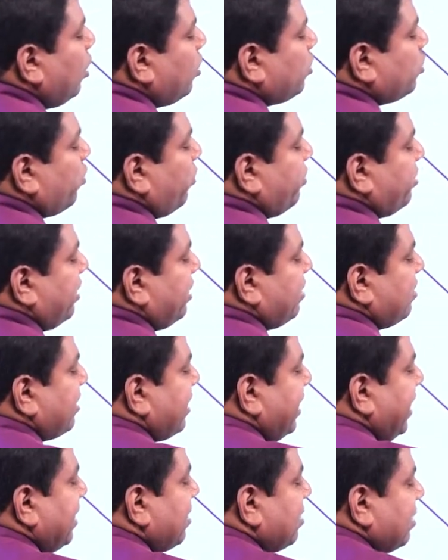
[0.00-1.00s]
So, since
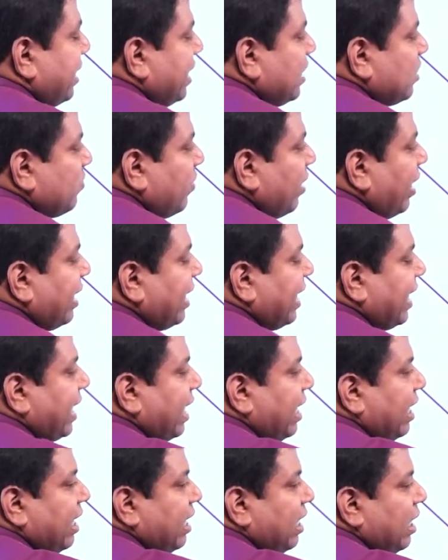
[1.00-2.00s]
T3 is
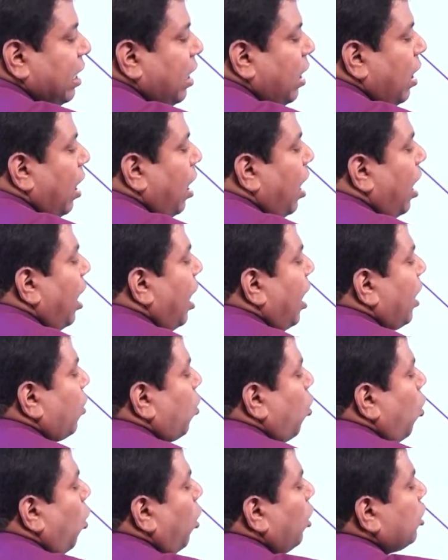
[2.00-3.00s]
vertical, R
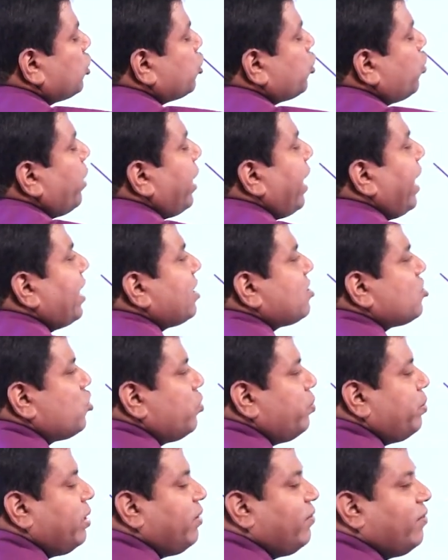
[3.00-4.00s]
also has to
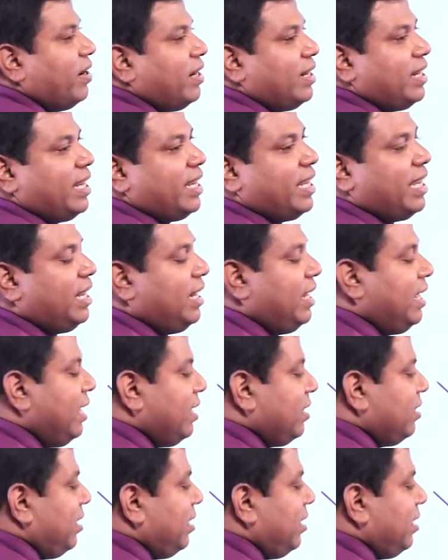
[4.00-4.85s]
be vertical.